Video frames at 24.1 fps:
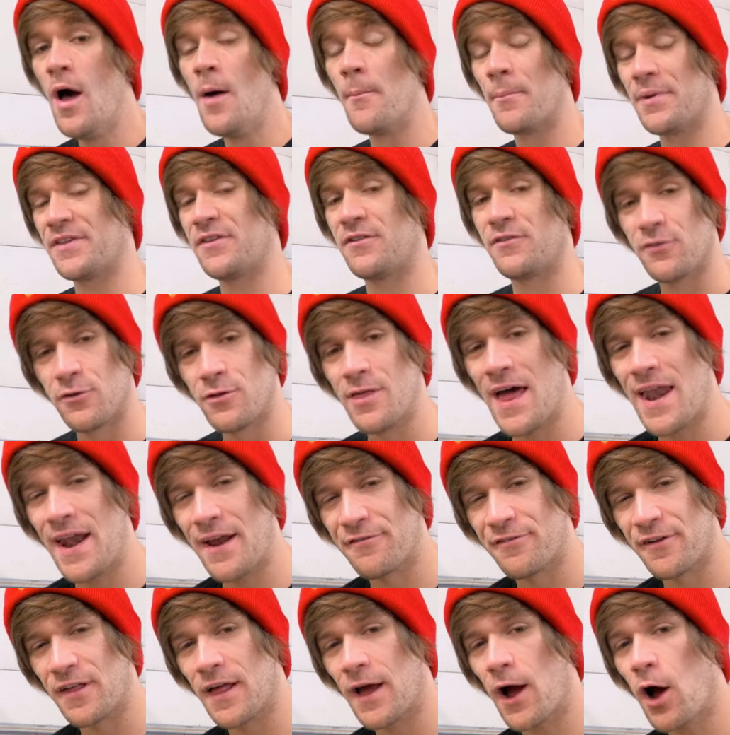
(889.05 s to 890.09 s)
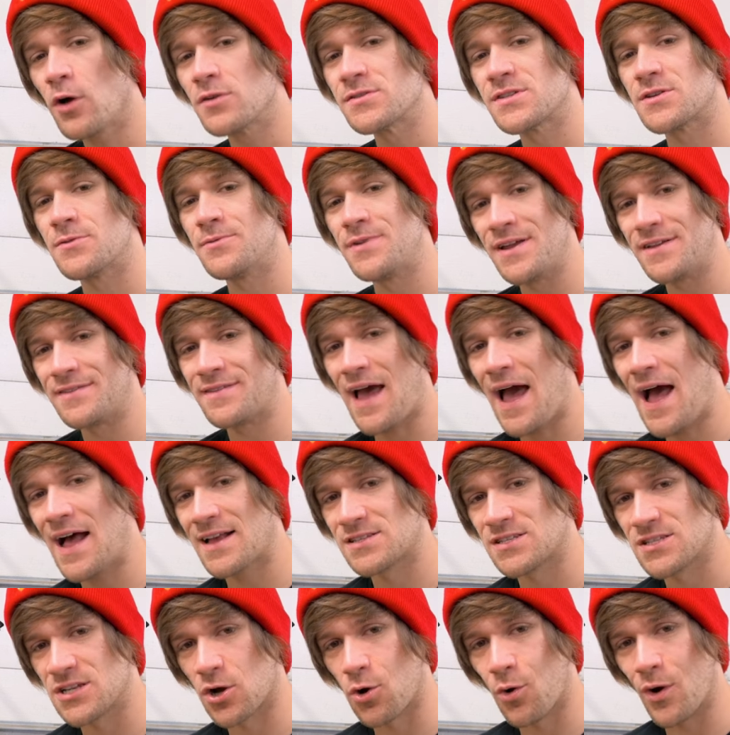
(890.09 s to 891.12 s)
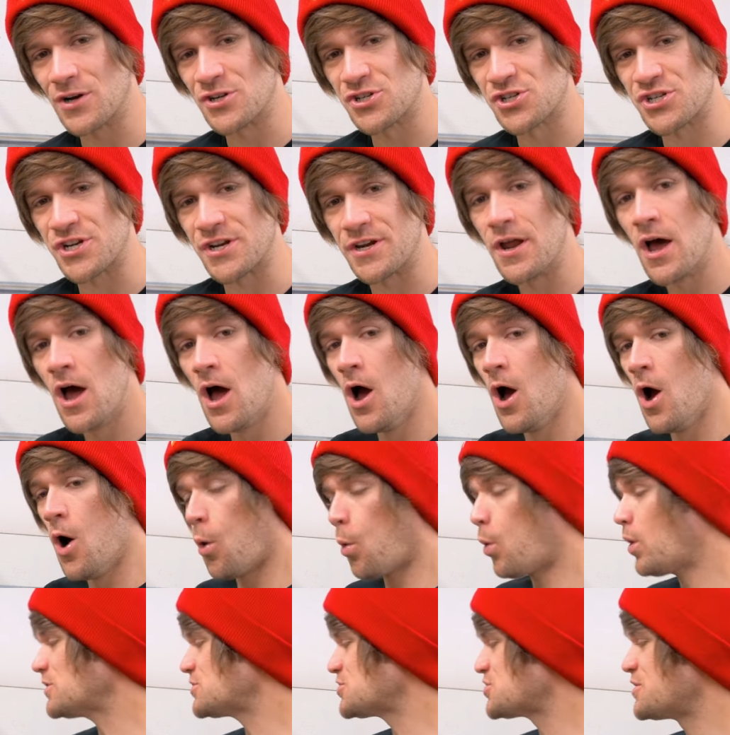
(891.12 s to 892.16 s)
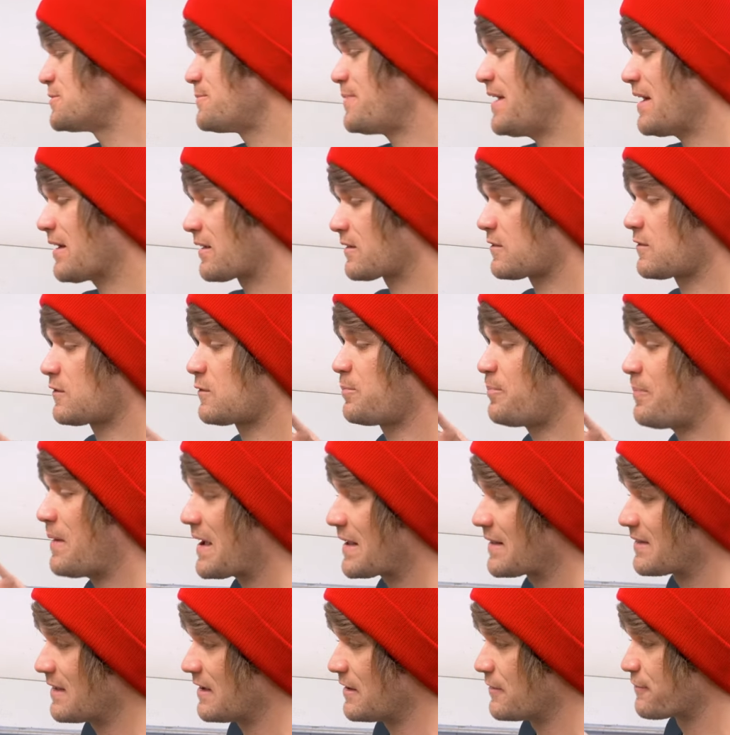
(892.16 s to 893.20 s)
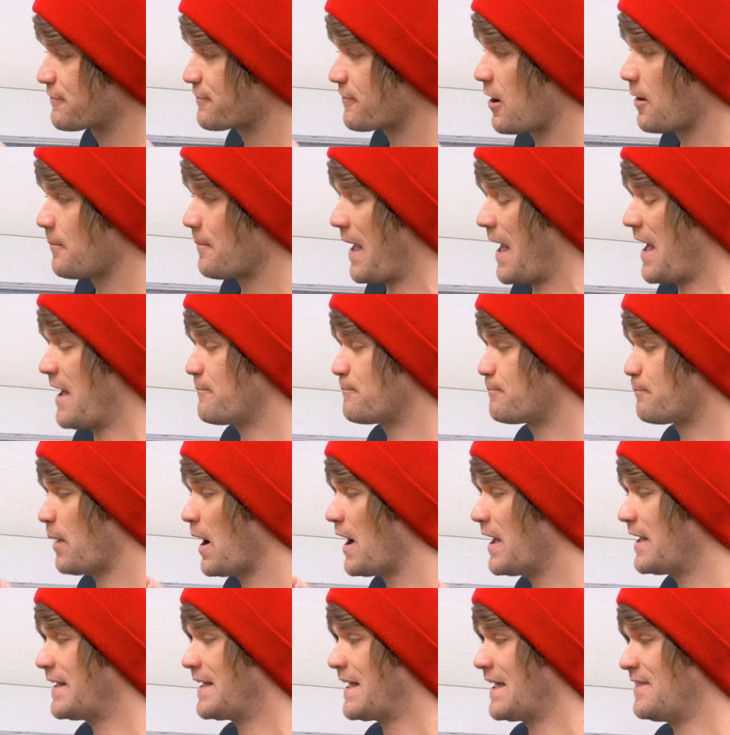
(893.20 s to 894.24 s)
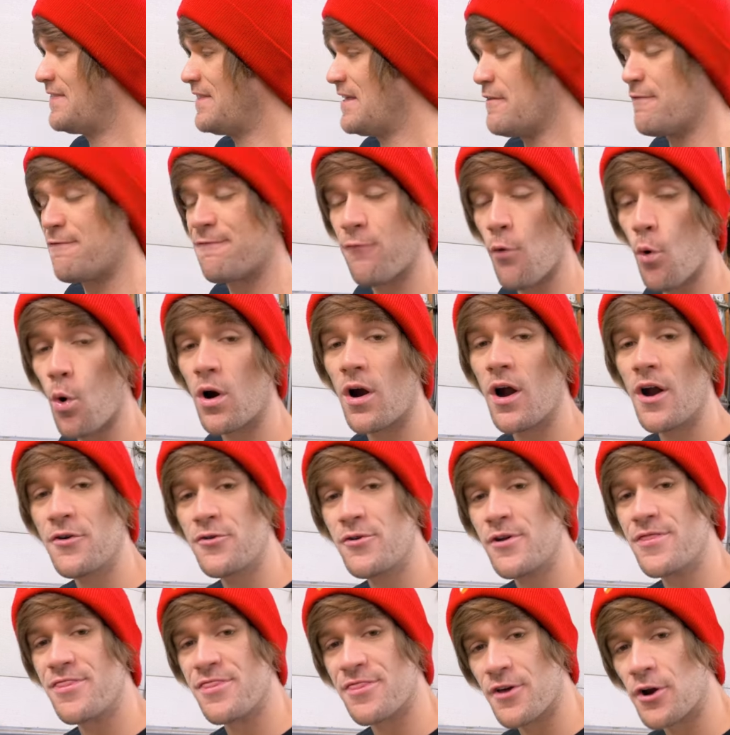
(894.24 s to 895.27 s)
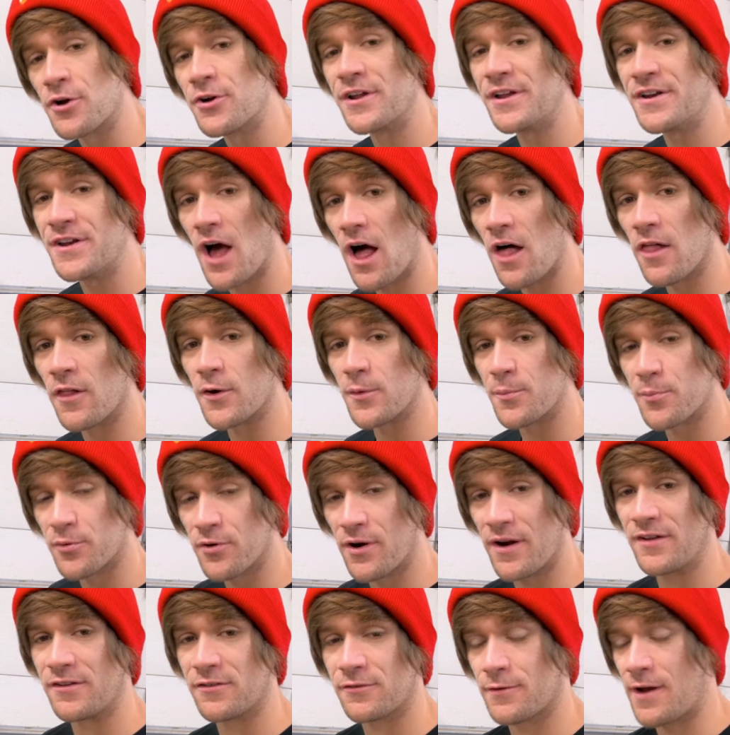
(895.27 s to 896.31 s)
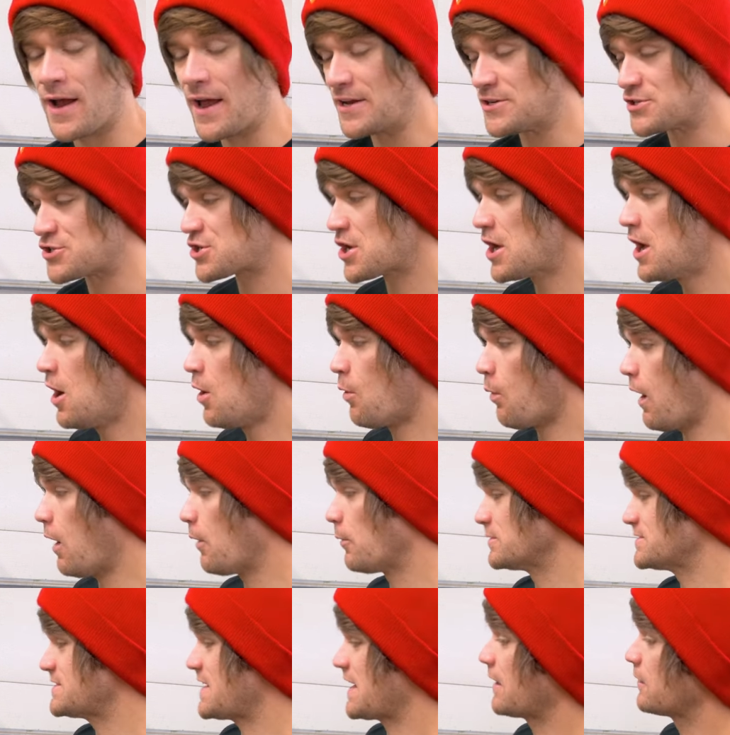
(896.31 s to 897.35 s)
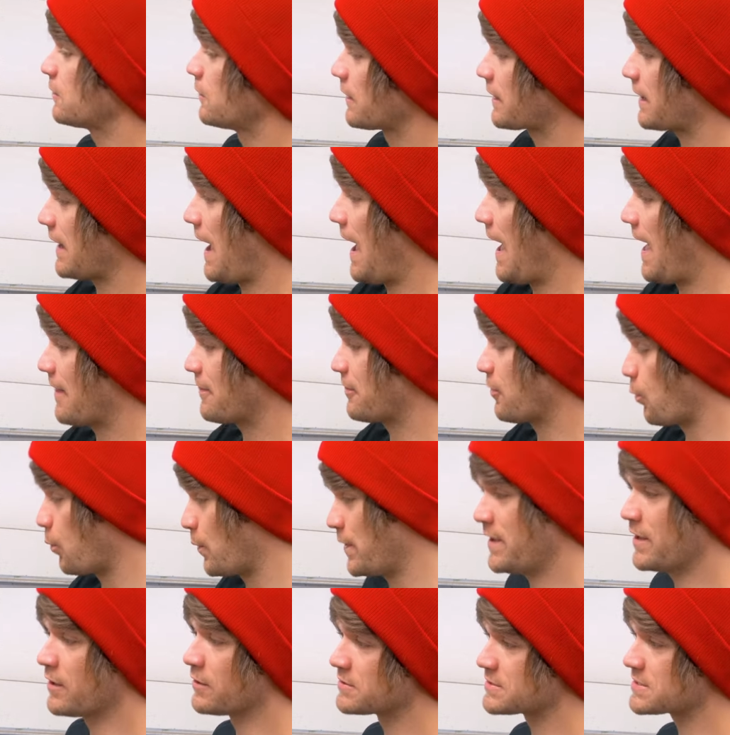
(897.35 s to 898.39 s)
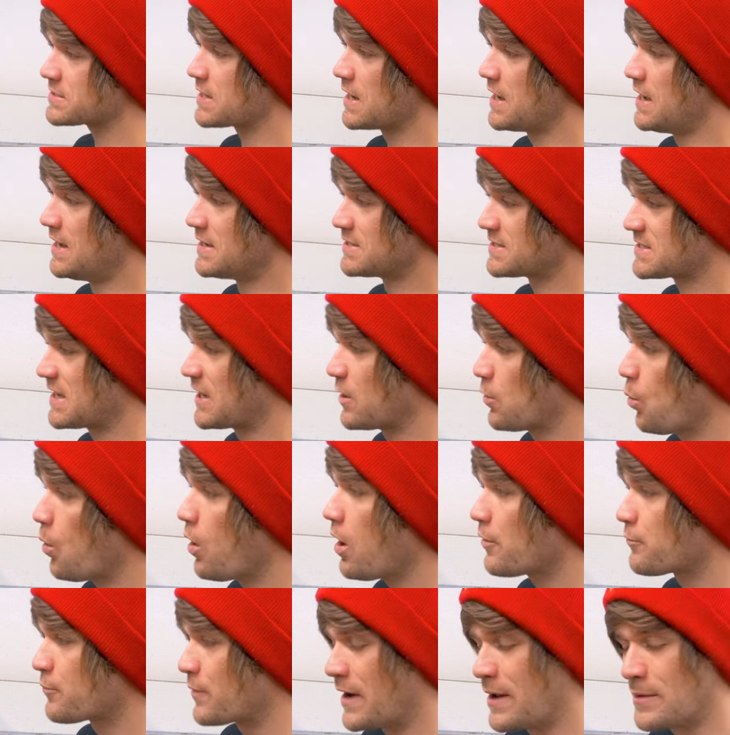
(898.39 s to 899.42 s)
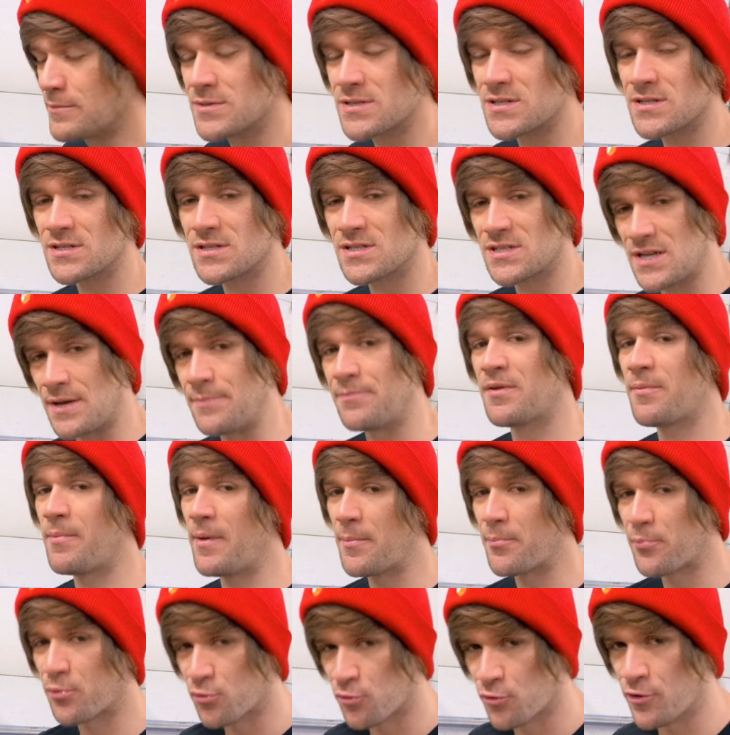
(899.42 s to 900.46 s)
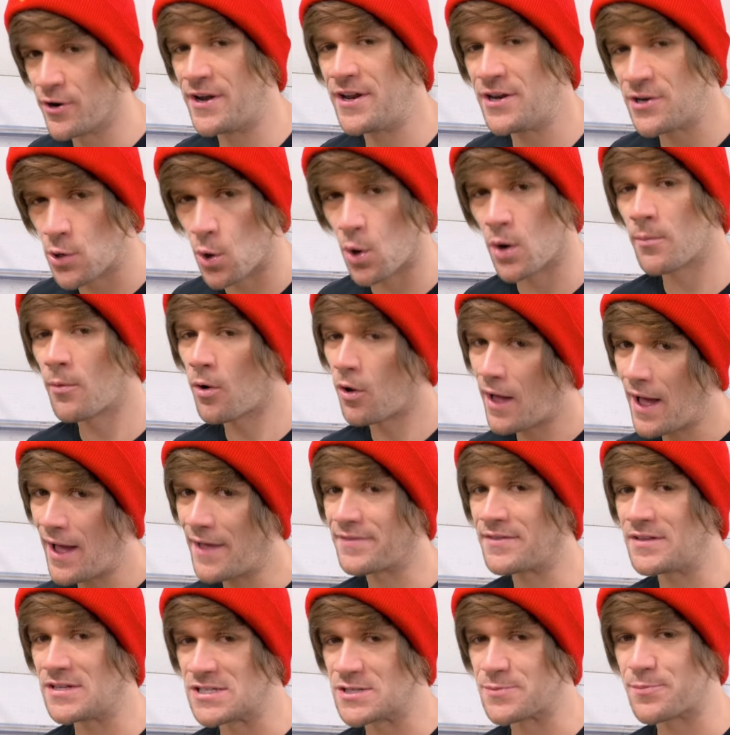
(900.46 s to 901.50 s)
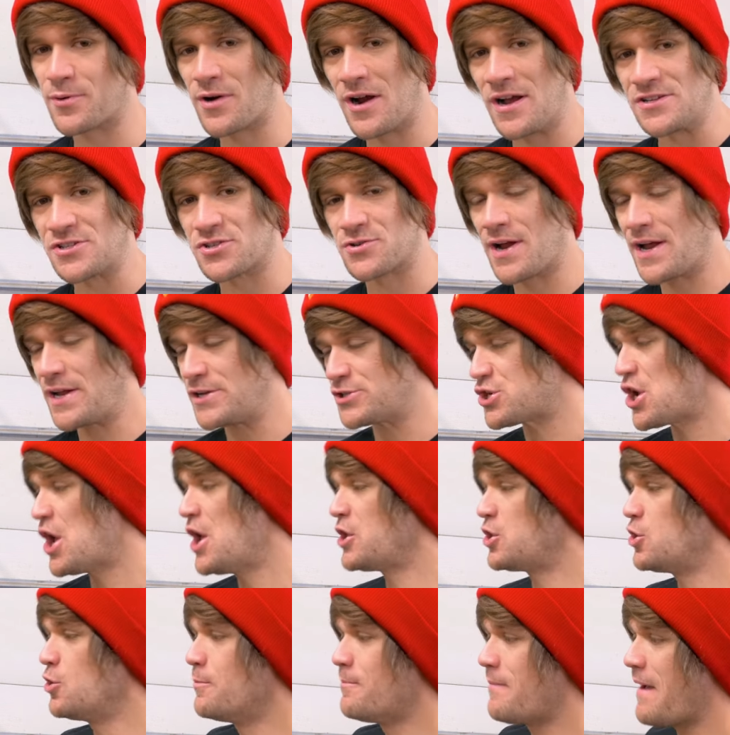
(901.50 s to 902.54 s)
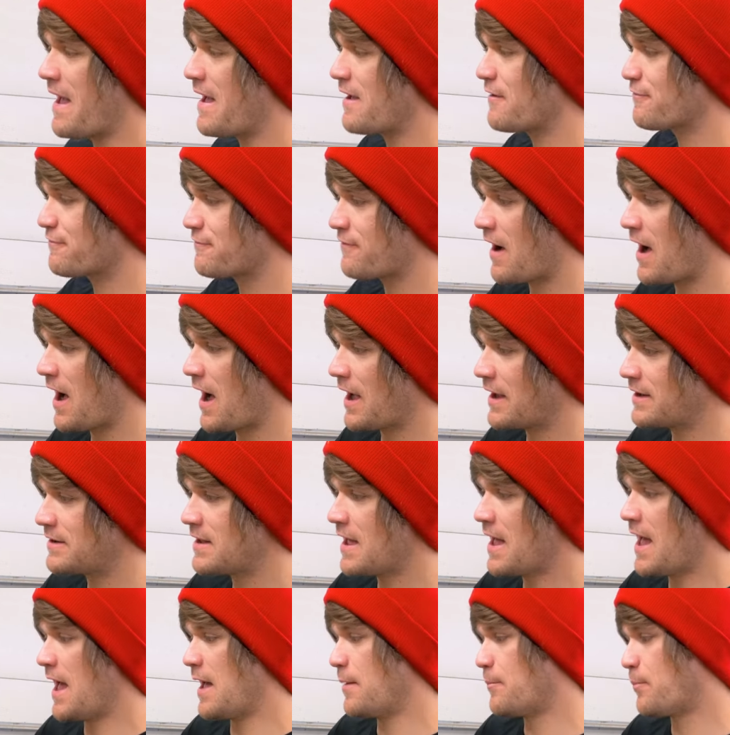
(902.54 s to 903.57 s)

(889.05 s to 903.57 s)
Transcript: But to do that, I feel I also need to ask the question, what should be expected from a bike in the $430 price range? Well, we'll take a look at the wheels, Single wall rims seem to be pretty normal at this price range. You may find a